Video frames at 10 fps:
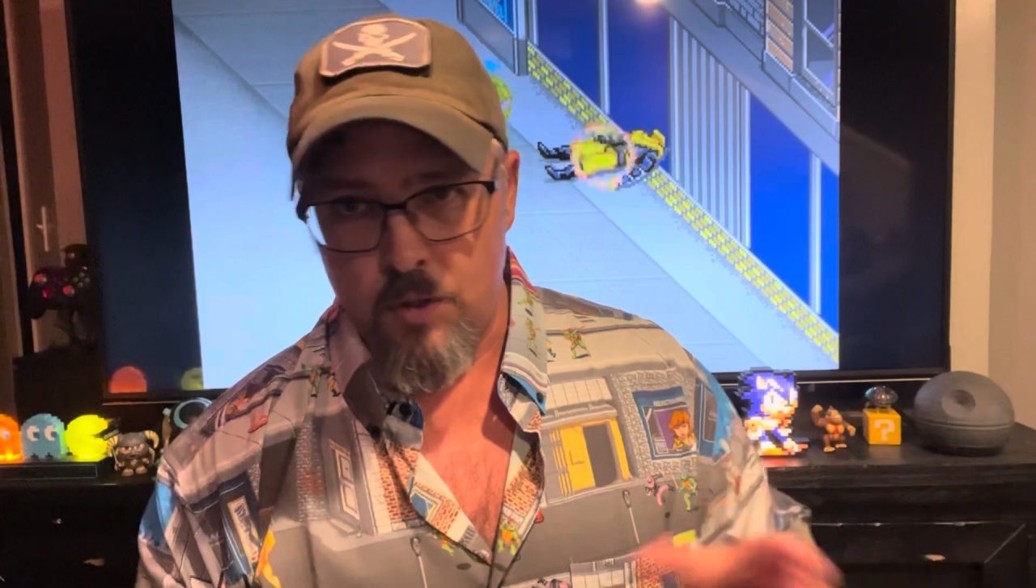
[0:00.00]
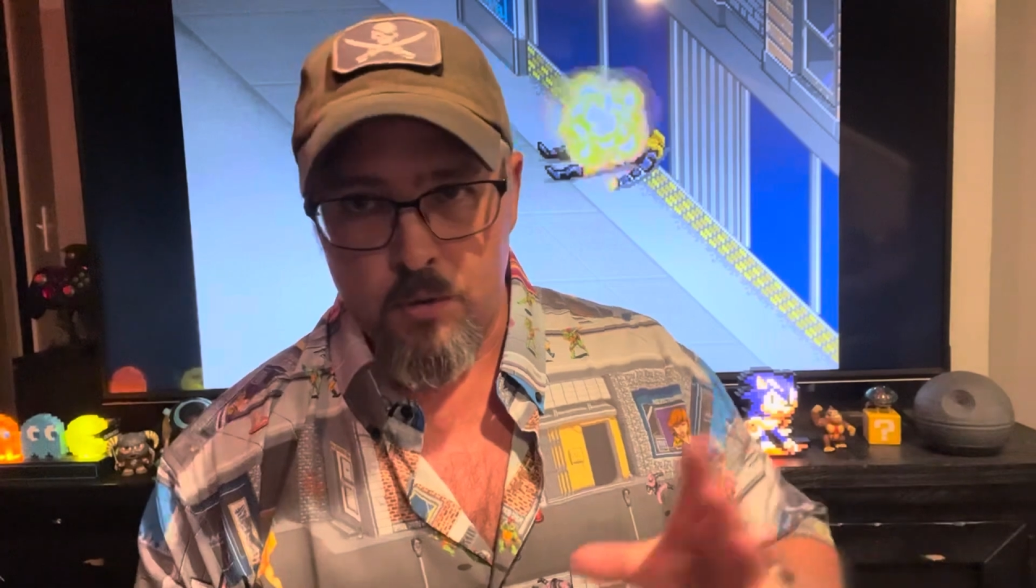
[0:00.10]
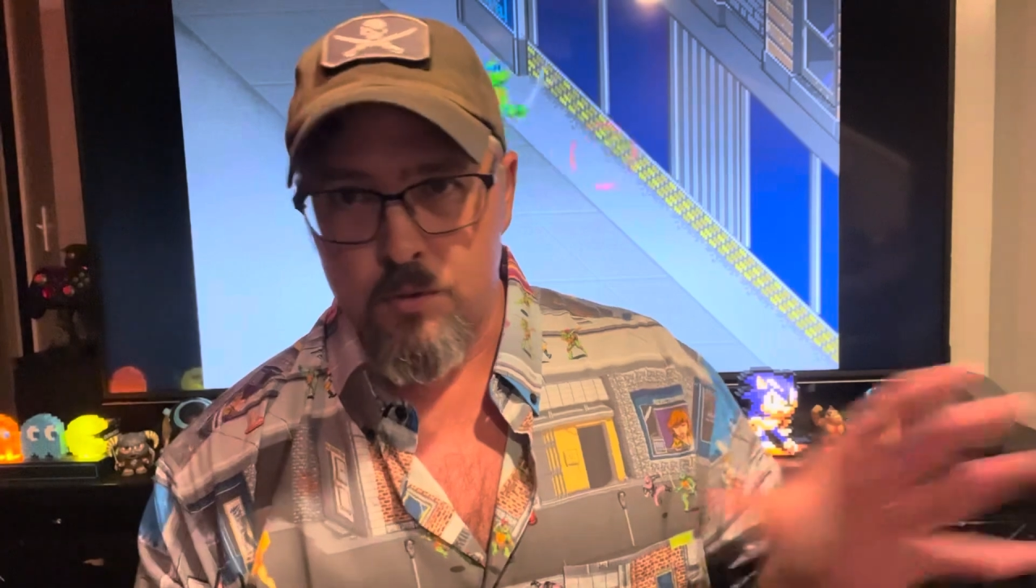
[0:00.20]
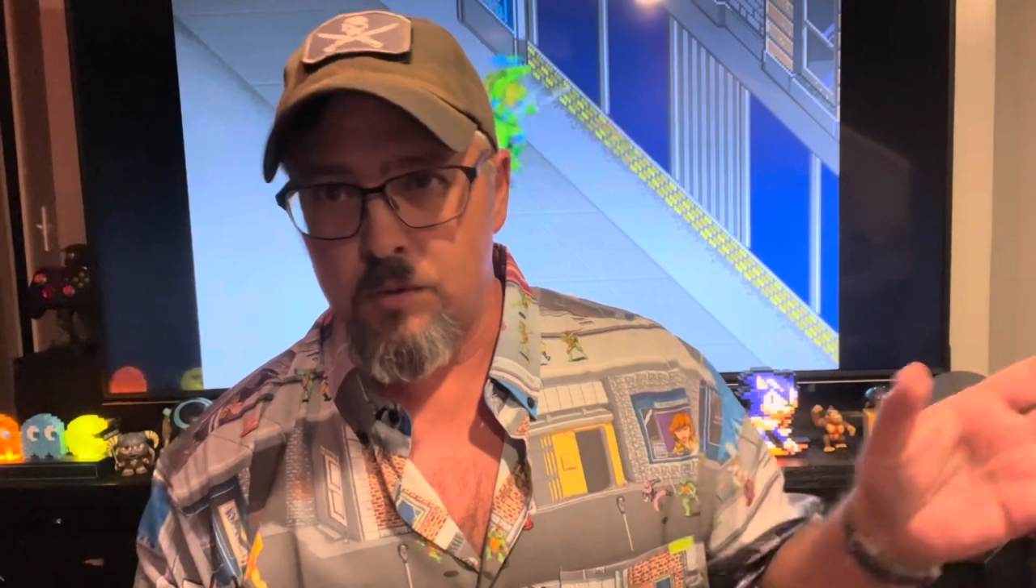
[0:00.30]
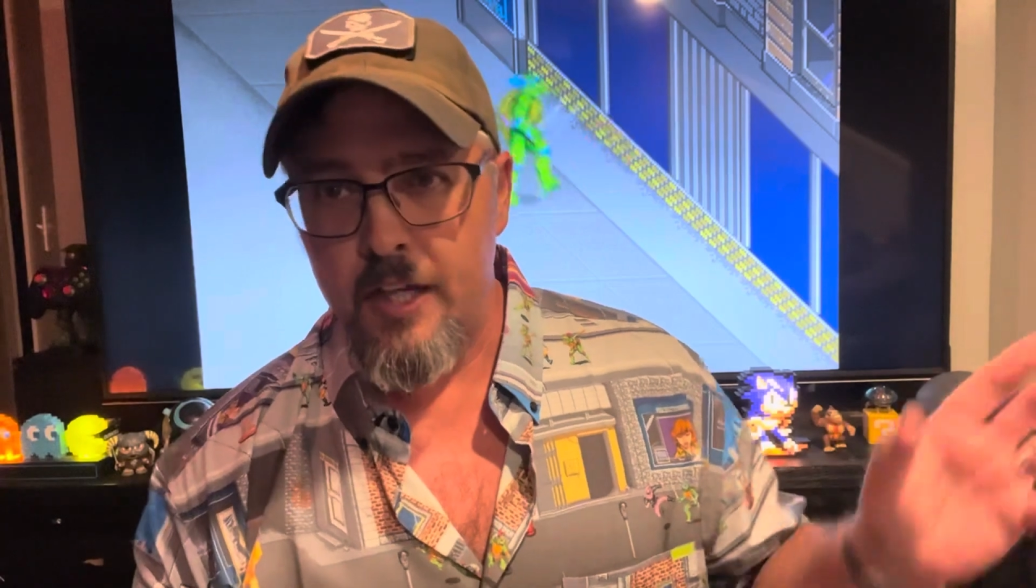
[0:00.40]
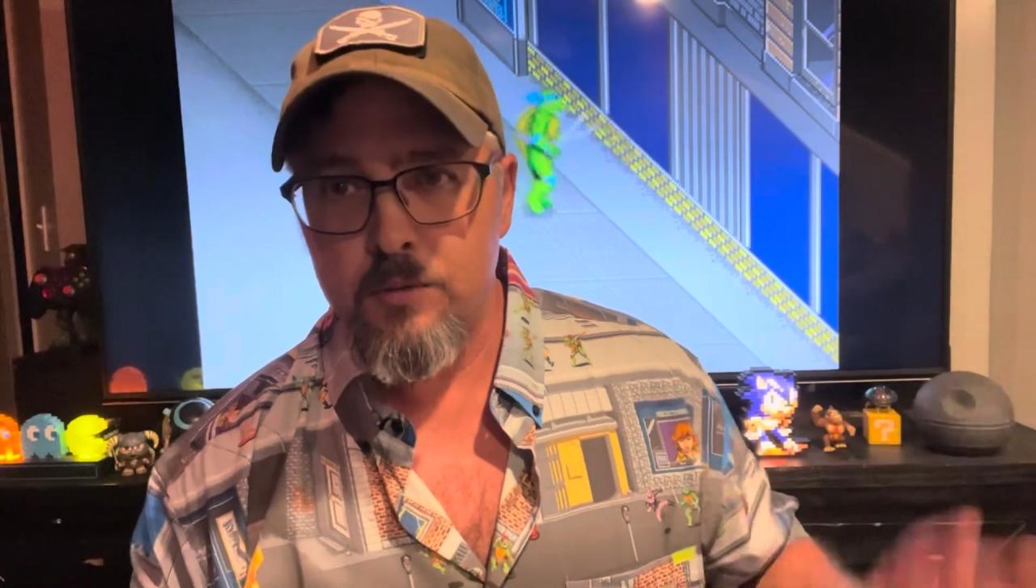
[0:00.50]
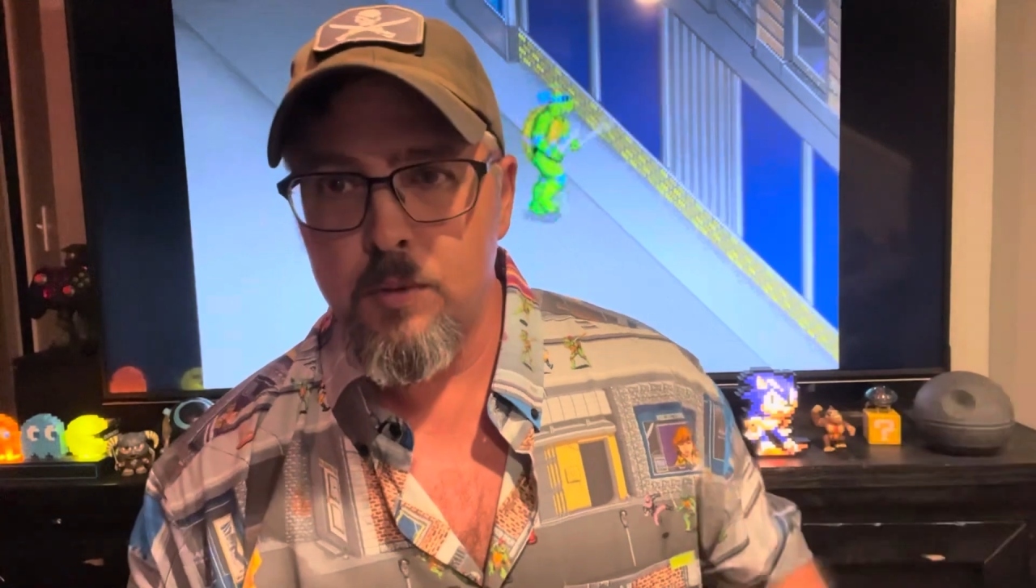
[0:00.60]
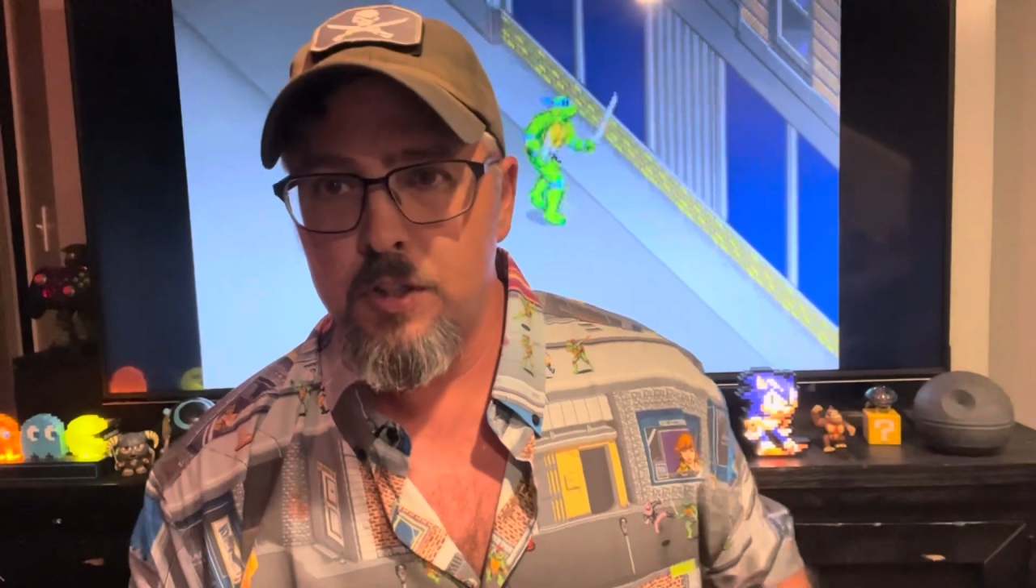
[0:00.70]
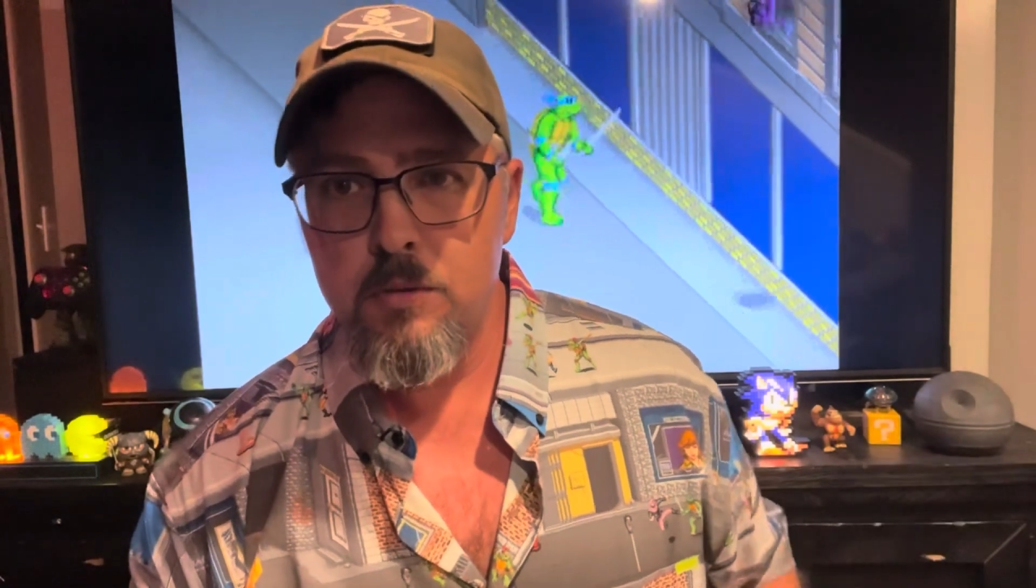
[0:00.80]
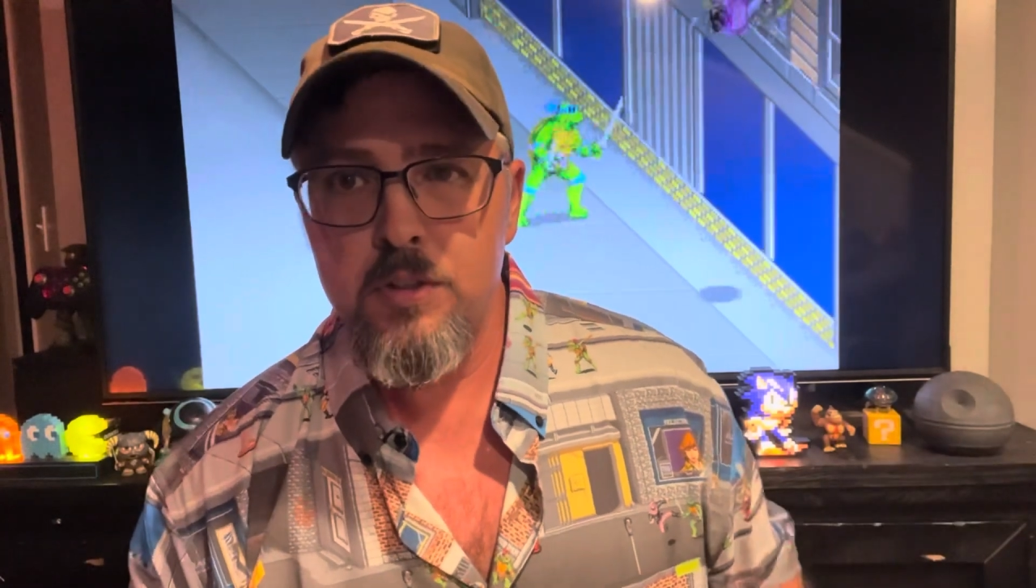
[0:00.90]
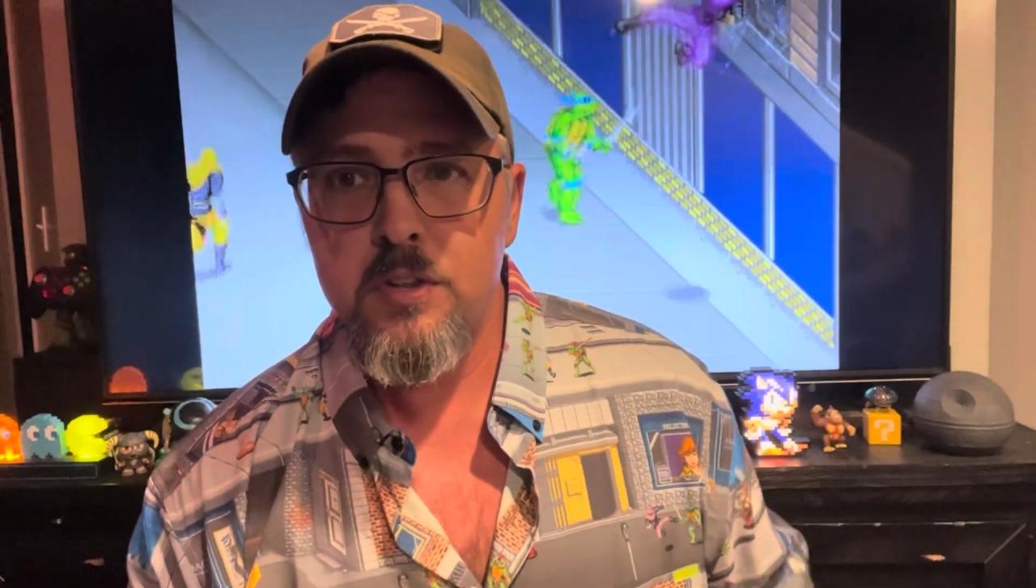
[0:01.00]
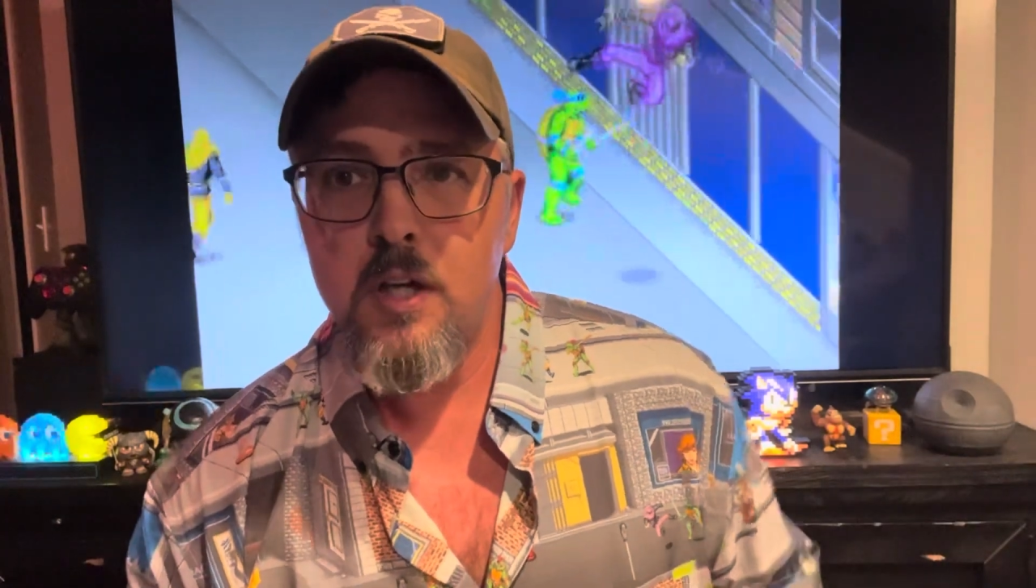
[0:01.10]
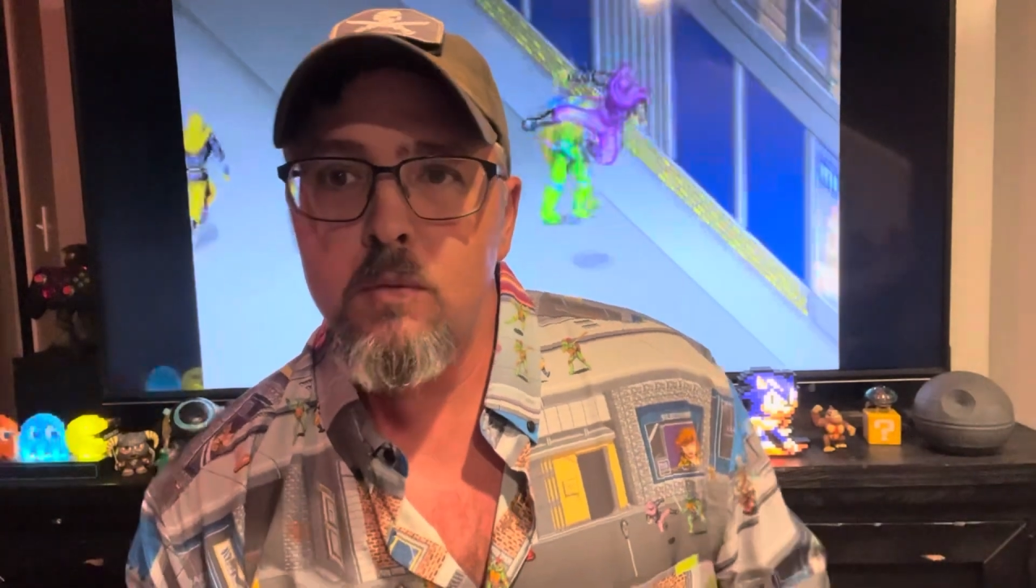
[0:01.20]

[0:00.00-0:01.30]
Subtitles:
that's what you were stuck